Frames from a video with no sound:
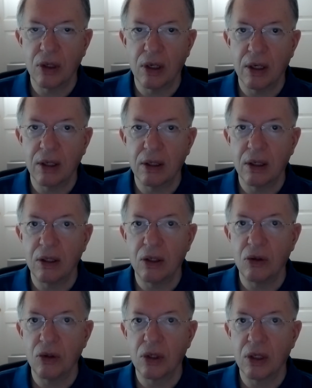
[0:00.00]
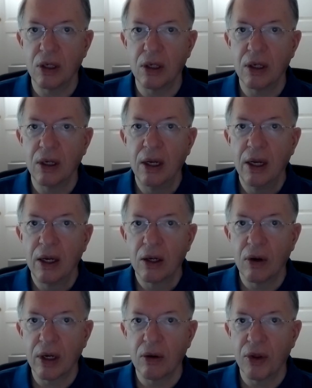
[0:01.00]
and use
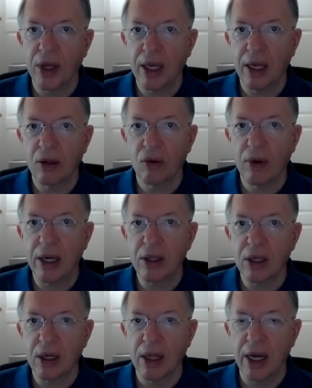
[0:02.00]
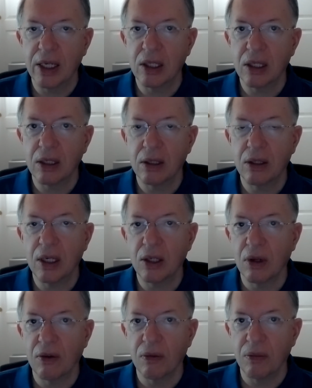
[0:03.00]
critical thinking throughout the class,
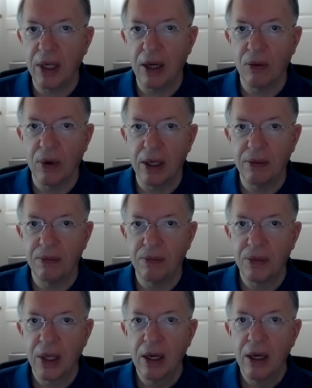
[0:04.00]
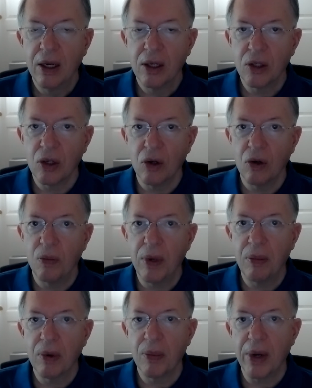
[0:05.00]
essentially from day one. So be
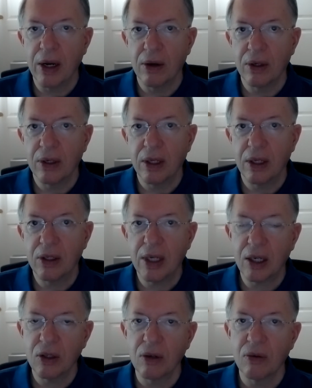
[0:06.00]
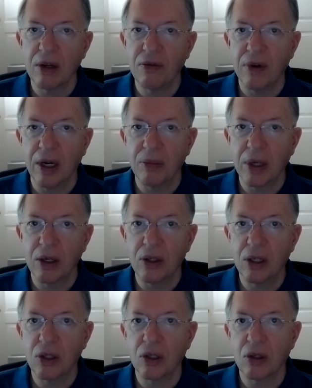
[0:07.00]
prepared. It's actually really fun because
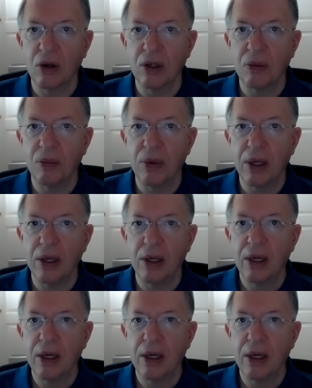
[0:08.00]
this is going to be